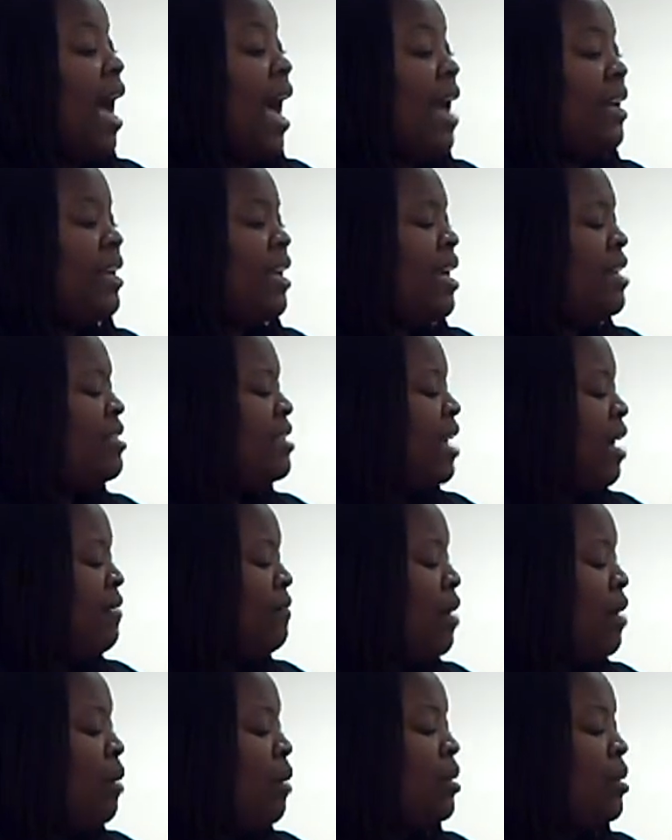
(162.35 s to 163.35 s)
"I guess
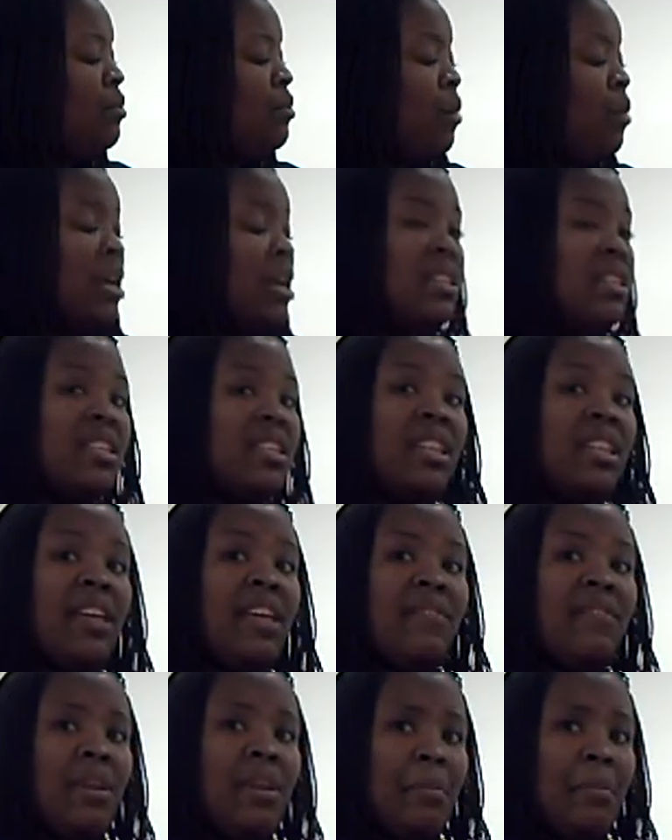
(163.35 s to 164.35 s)
I've always wanted to
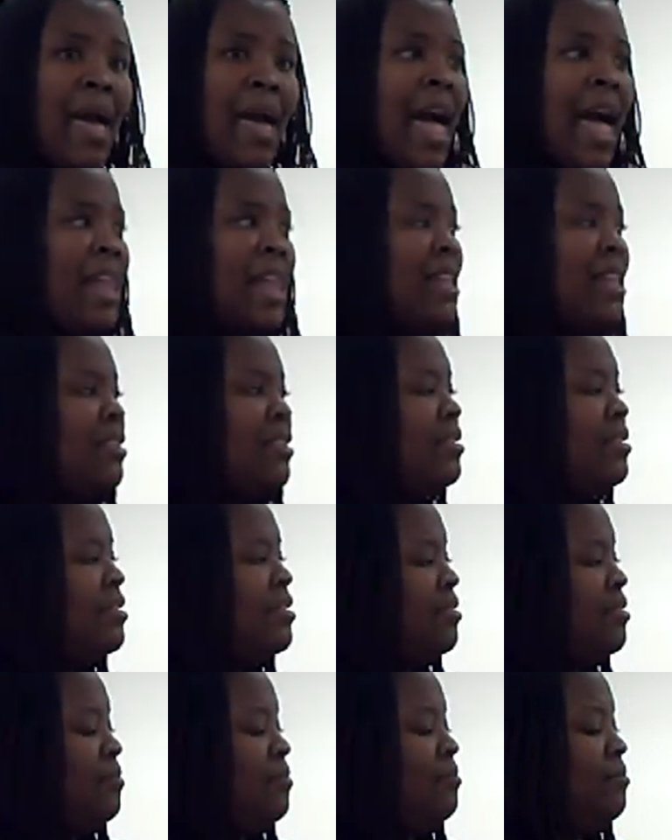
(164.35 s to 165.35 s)
live in a
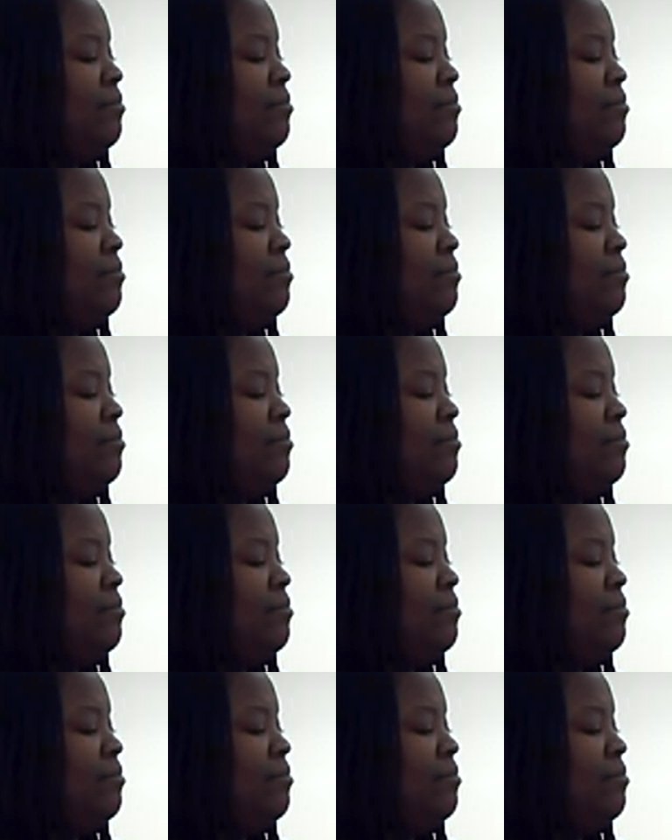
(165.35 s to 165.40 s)
palace."